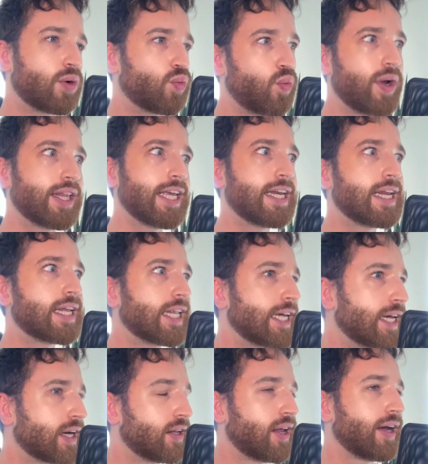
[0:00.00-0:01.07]

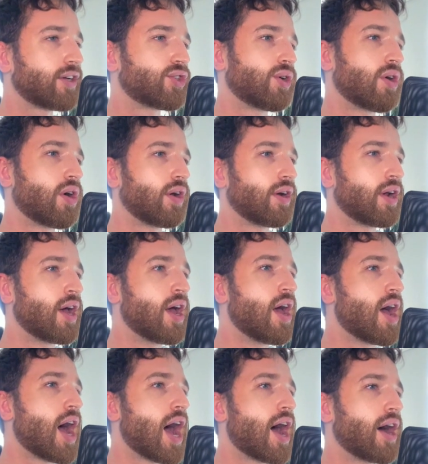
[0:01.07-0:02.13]
willy-nilly electron
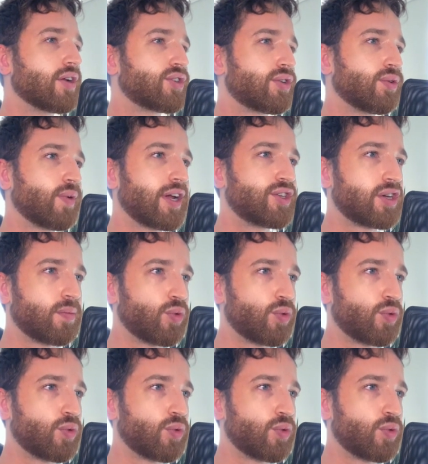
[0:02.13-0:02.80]
to reach a more